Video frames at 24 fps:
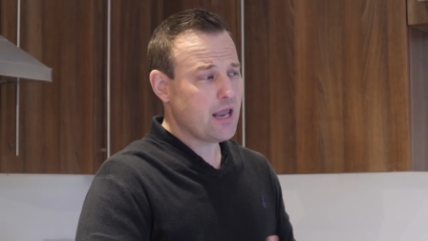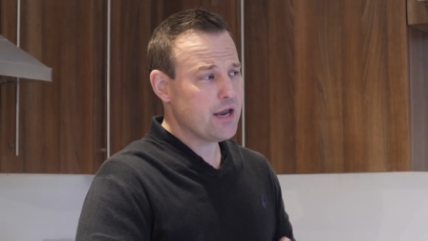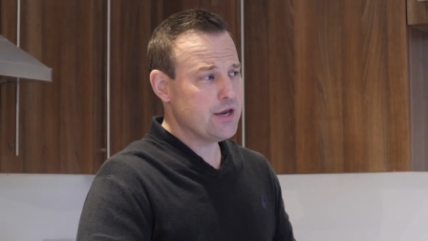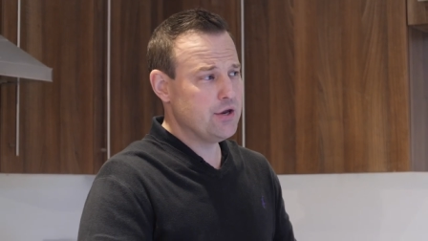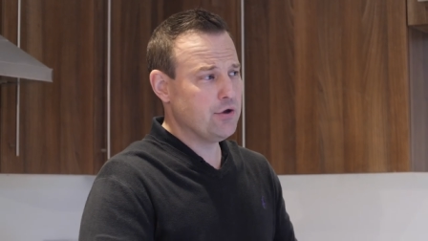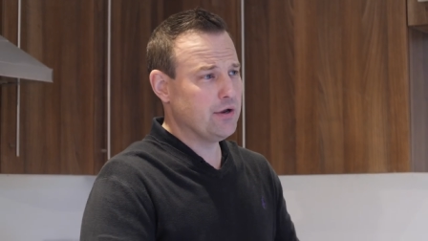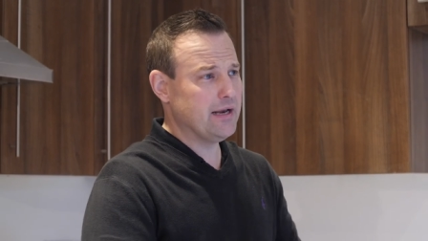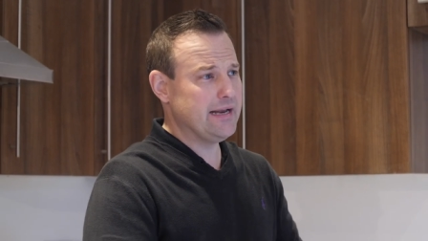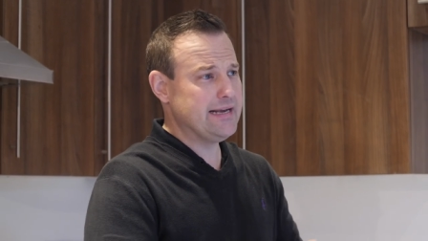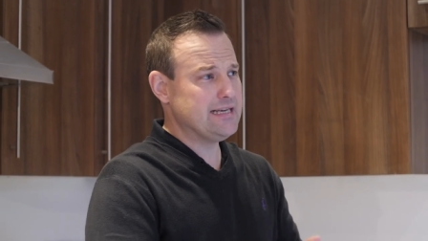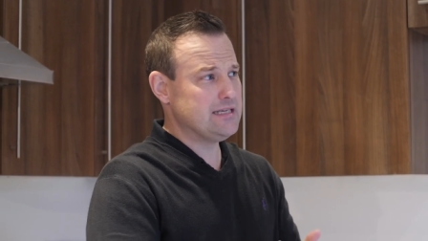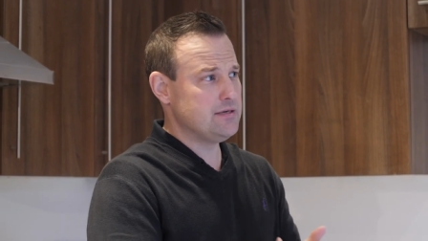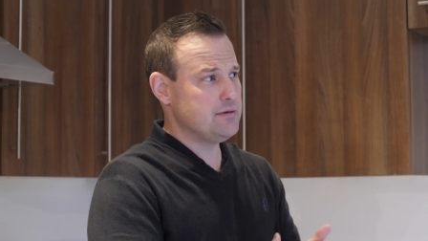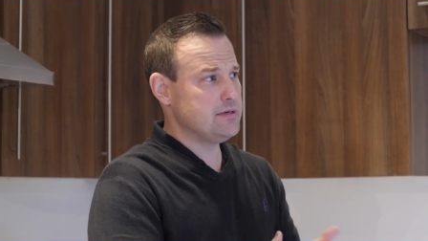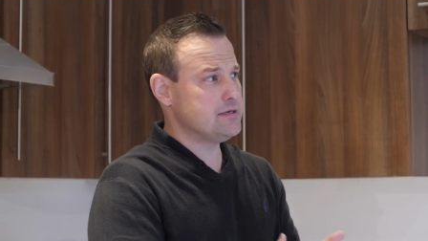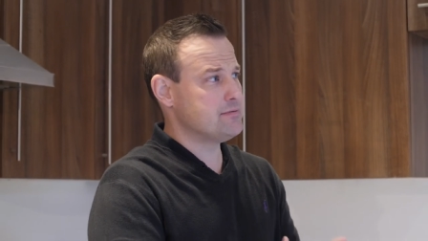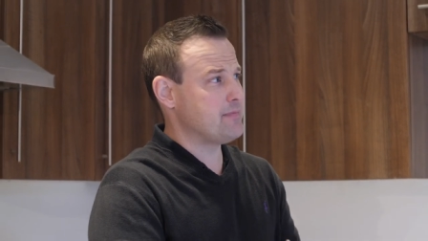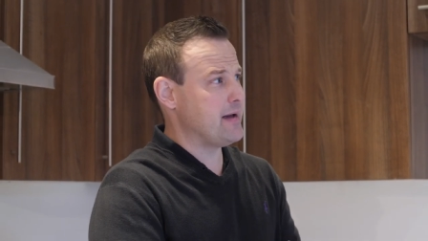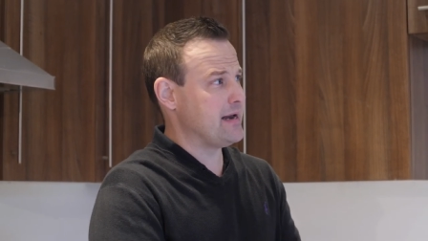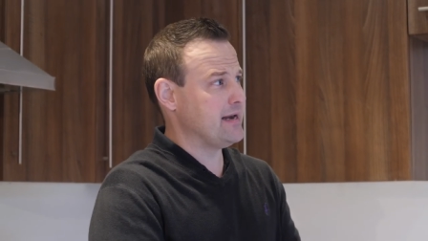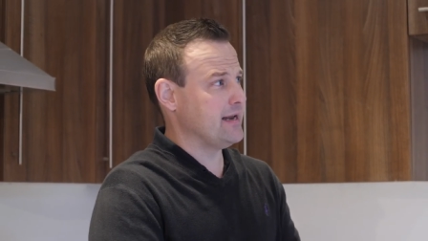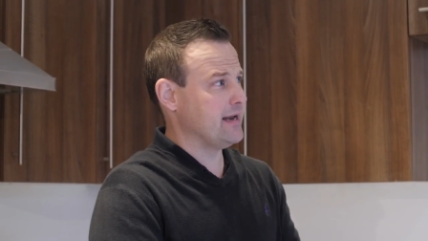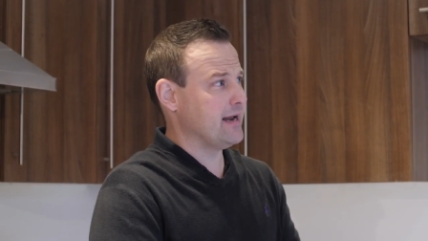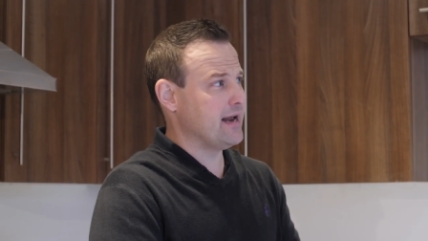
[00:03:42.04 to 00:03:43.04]
you can easily be
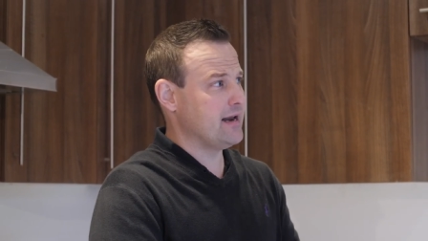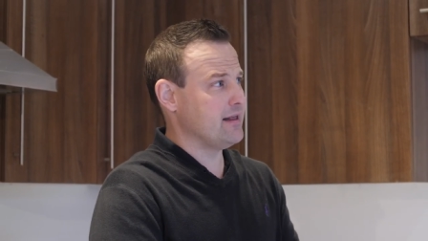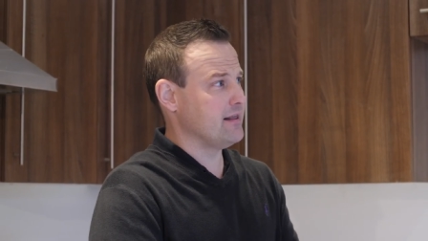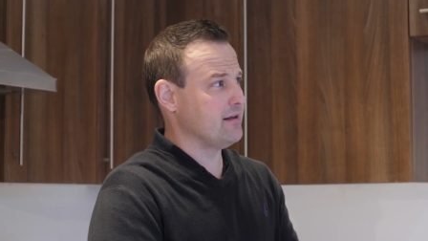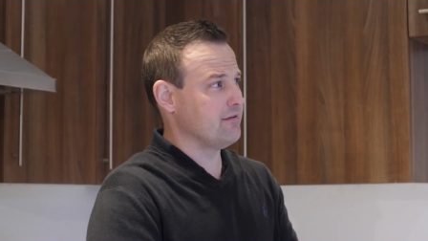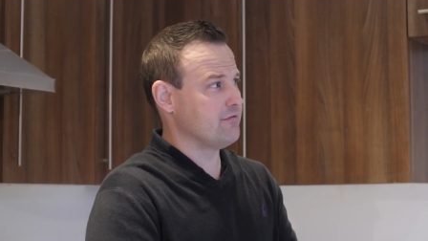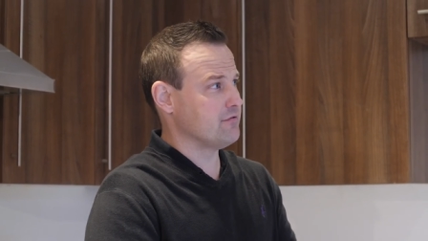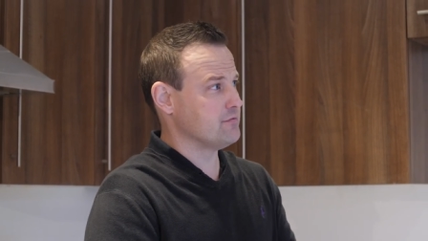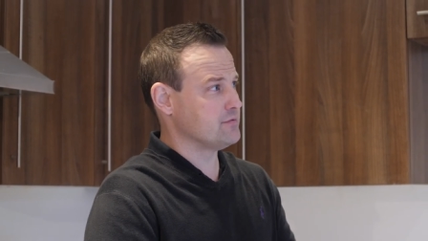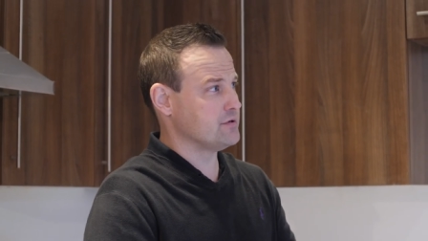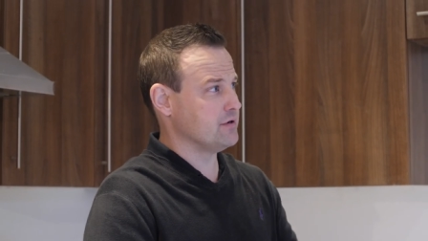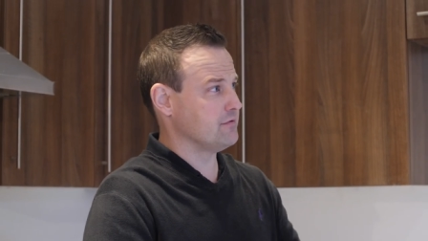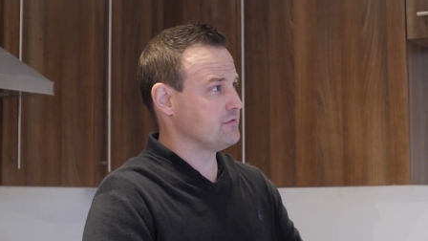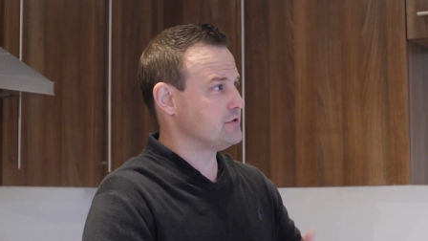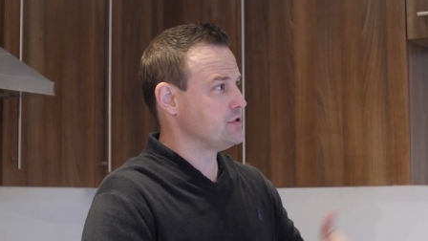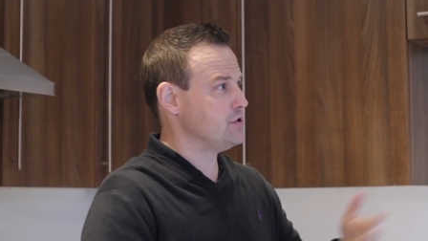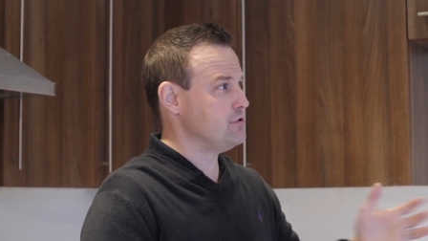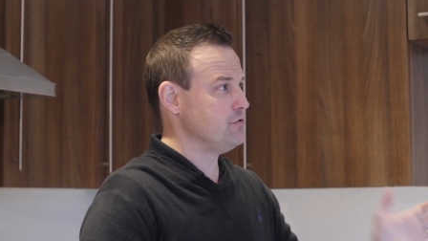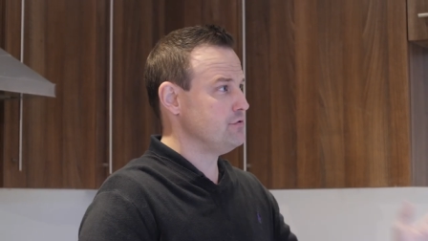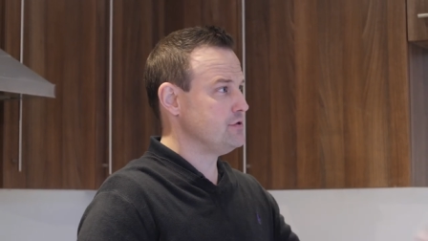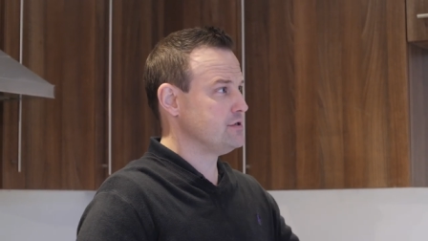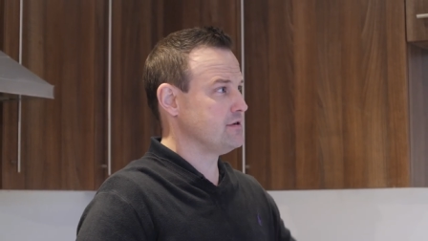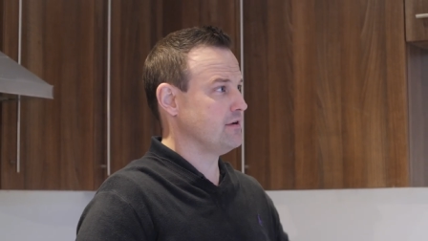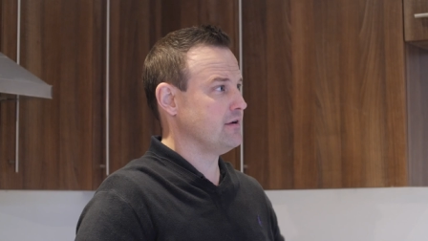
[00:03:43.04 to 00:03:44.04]
spending anything from sort of
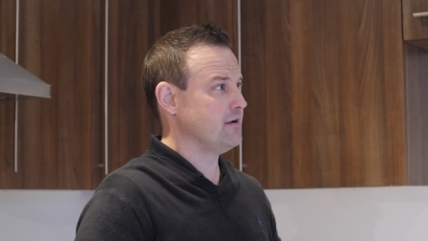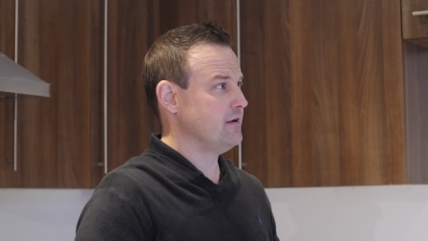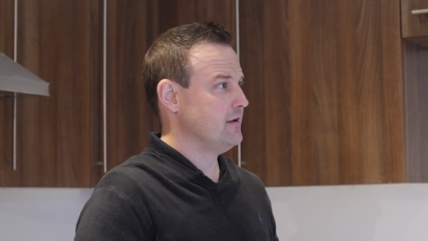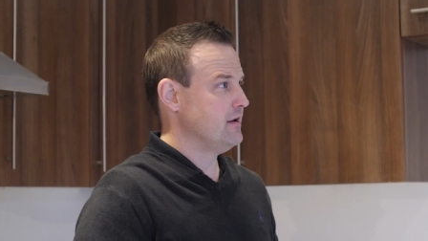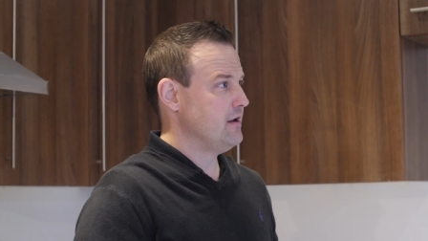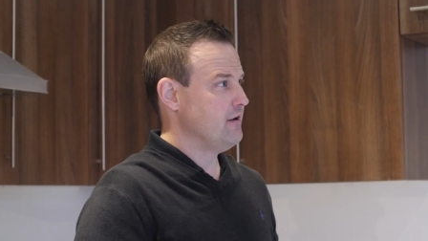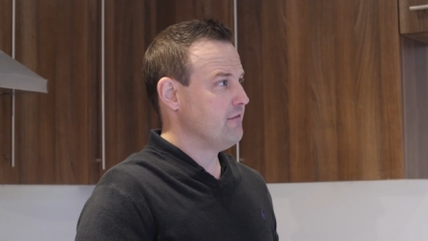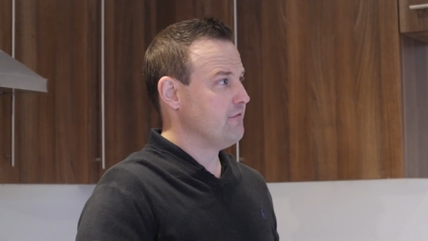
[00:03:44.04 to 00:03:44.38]
two to